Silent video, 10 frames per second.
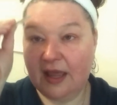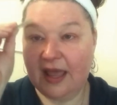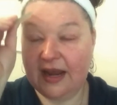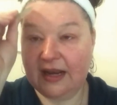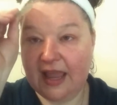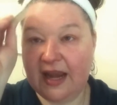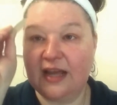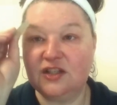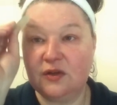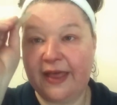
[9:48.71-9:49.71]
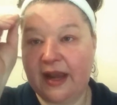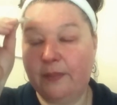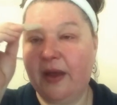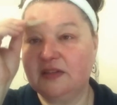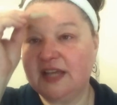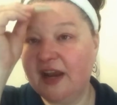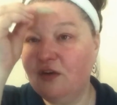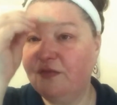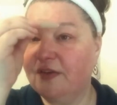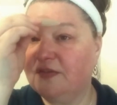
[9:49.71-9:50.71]
And again, I do that about 10
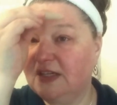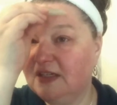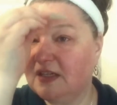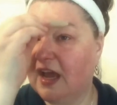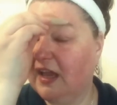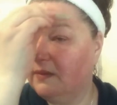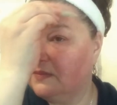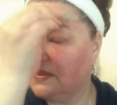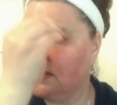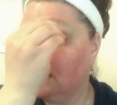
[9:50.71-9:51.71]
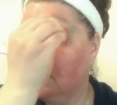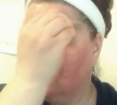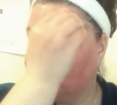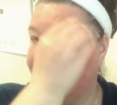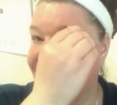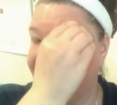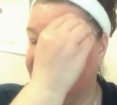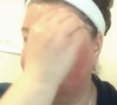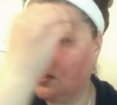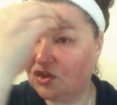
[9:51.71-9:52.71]
or 15 times, 10 or
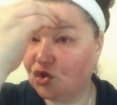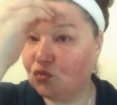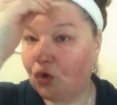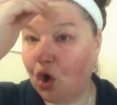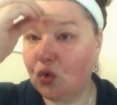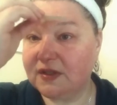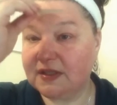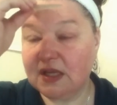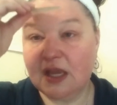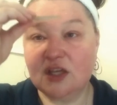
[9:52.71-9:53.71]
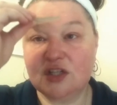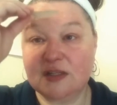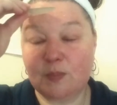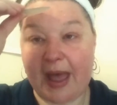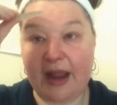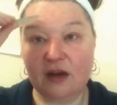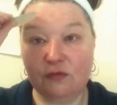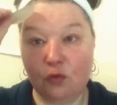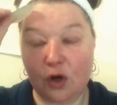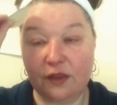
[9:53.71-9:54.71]
15 strokes just back
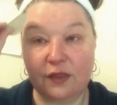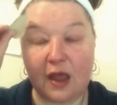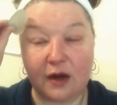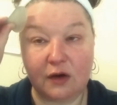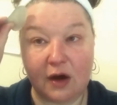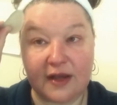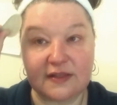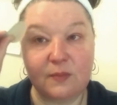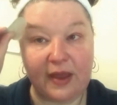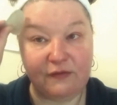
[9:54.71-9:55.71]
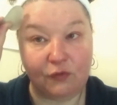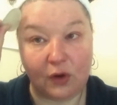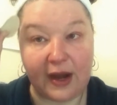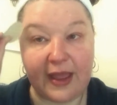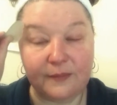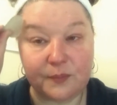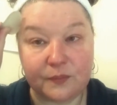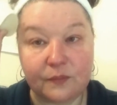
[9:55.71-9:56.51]
and forth across my forehead.